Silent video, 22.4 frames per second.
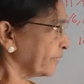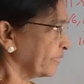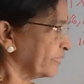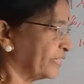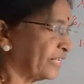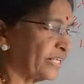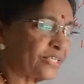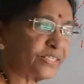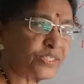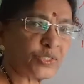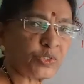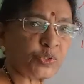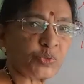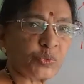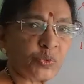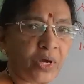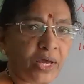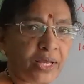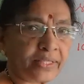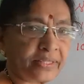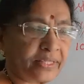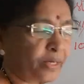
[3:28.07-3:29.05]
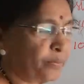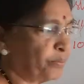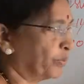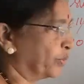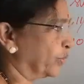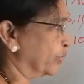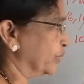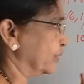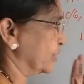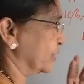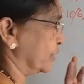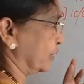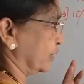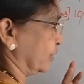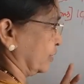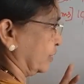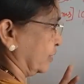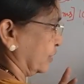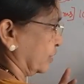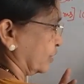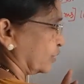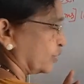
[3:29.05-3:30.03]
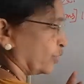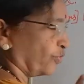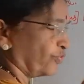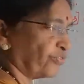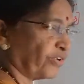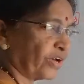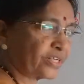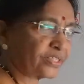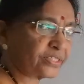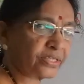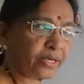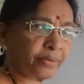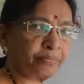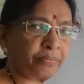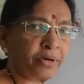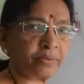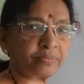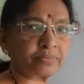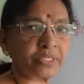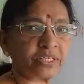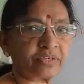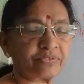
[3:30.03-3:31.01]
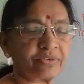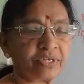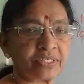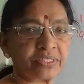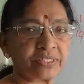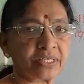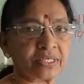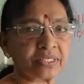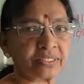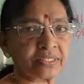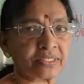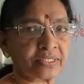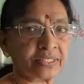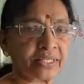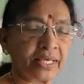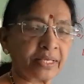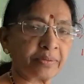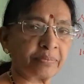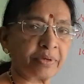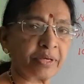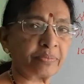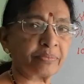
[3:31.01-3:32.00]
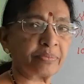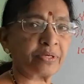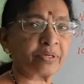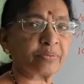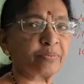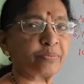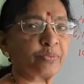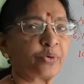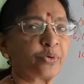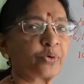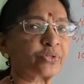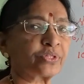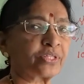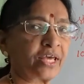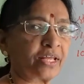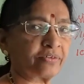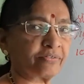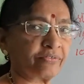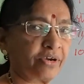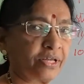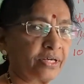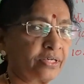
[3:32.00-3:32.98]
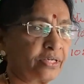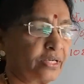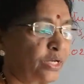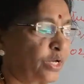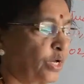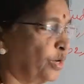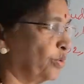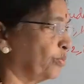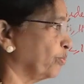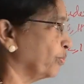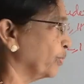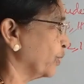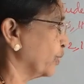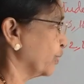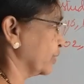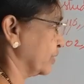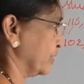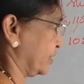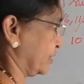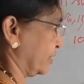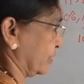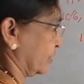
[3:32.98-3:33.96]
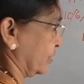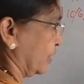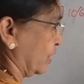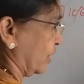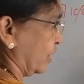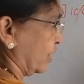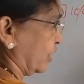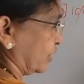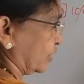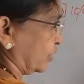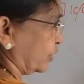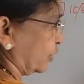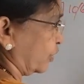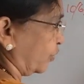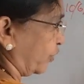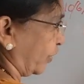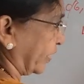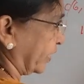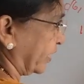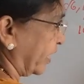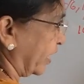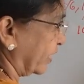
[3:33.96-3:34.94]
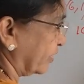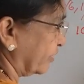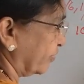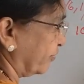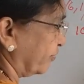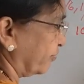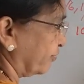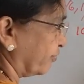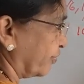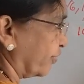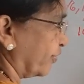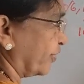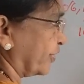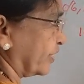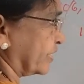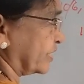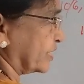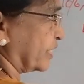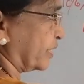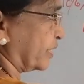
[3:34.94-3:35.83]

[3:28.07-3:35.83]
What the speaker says: these two are the modes. So for some observations there may be more than one modes. So 104 is